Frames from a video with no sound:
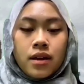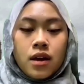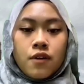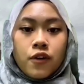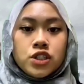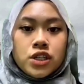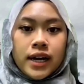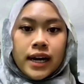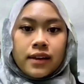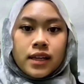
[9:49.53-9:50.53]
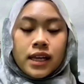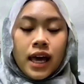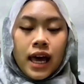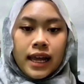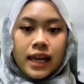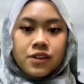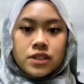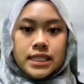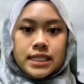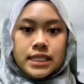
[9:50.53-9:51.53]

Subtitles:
for generating electricity.